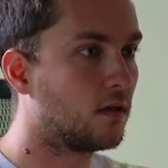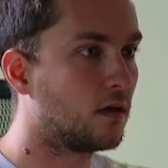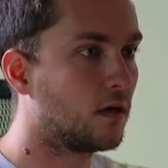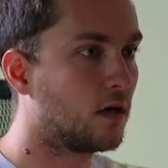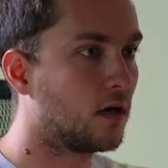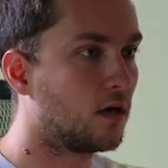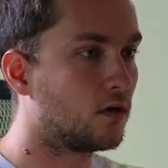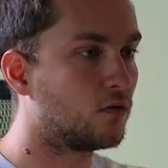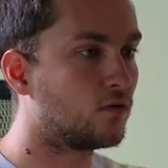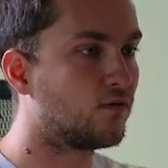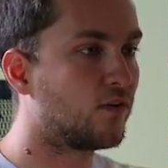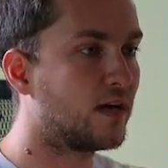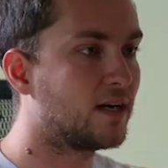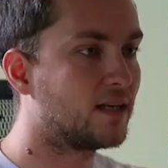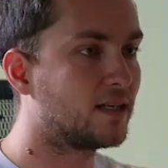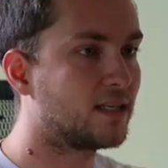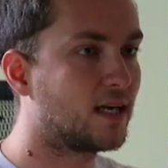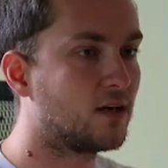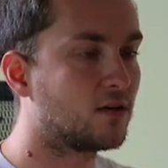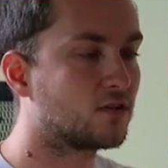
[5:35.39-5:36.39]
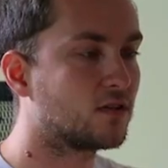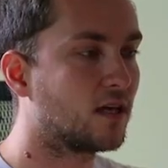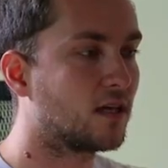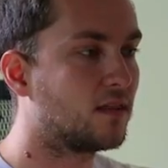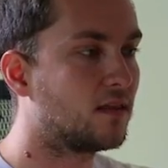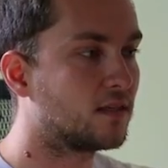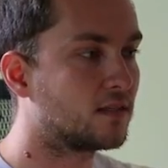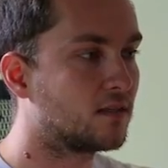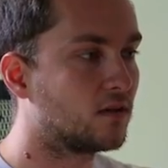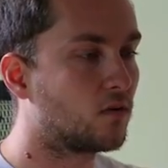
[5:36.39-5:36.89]
You'll find containers like
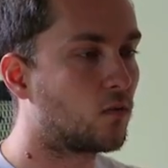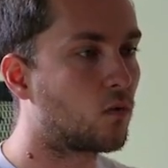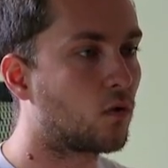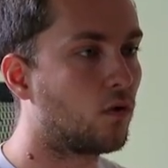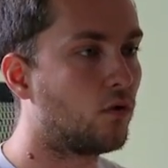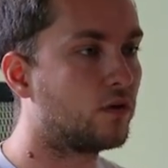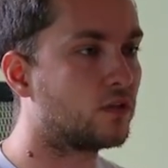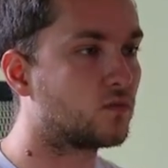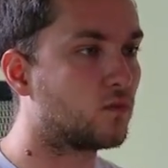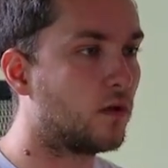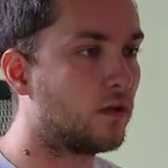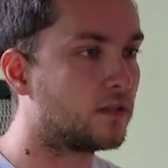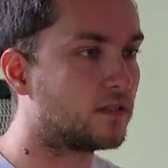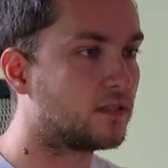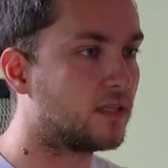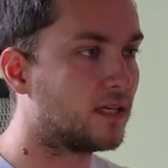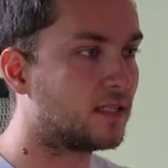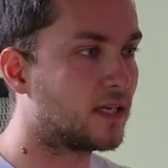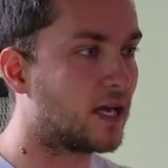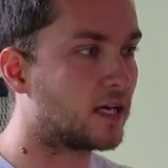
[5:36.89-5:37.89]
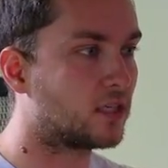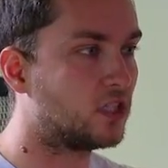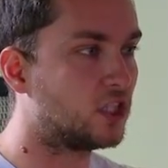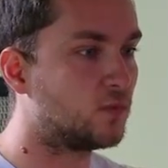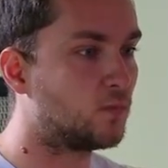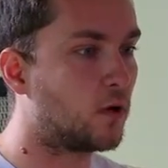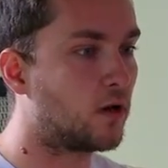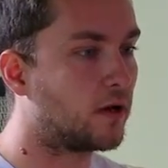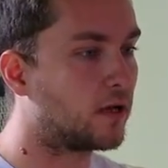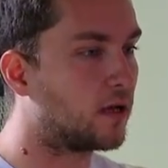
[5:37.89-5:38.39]
this in the world, as well as things actually
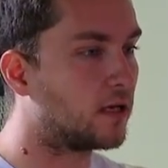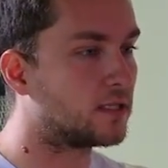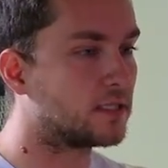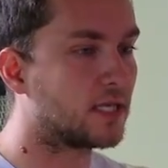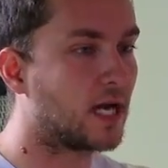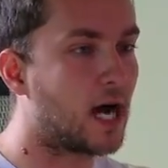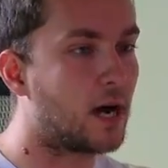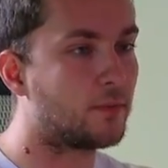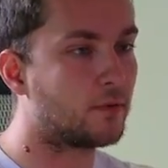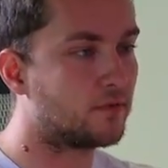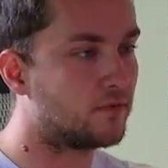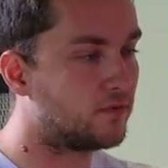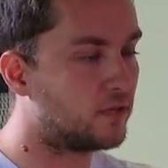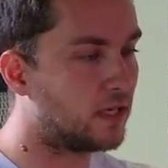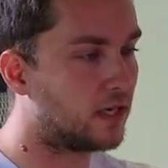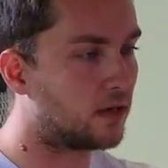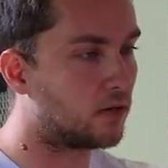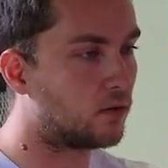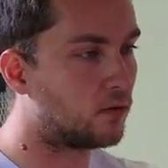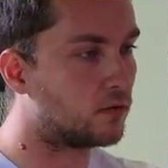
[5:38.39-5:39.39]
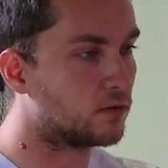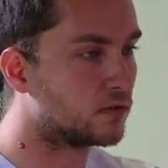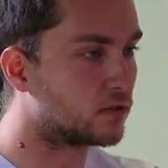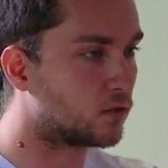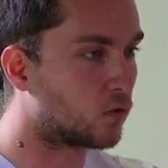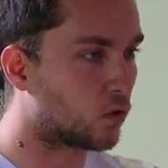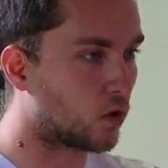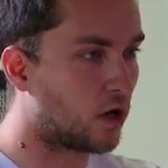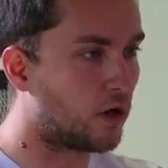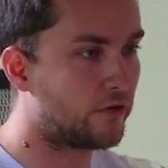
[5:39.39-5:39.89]
spawning on top of vehicles
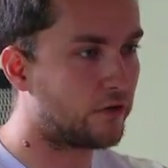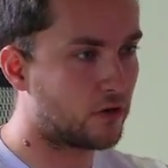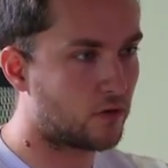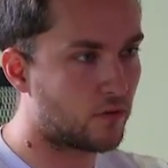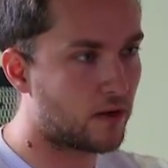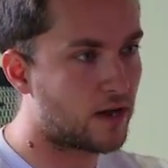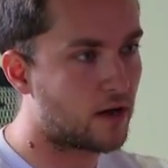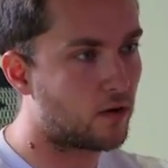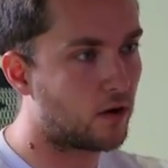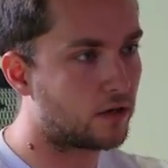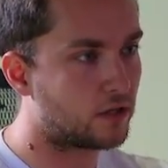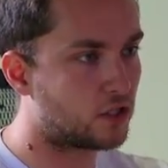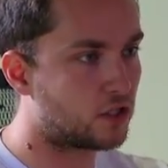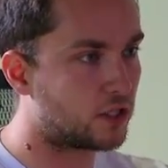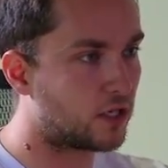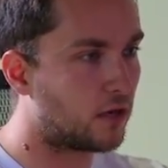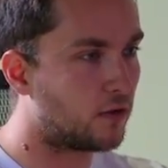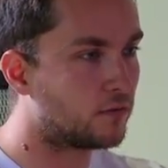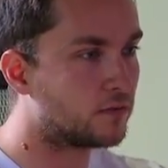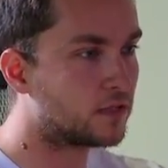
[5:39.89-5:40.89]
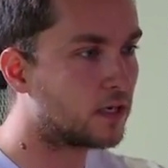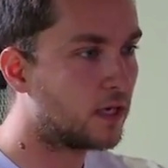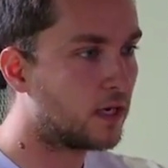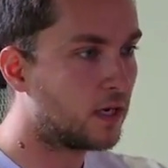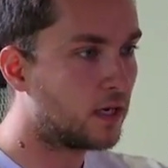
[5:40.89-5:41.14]
or on the ground on shelves.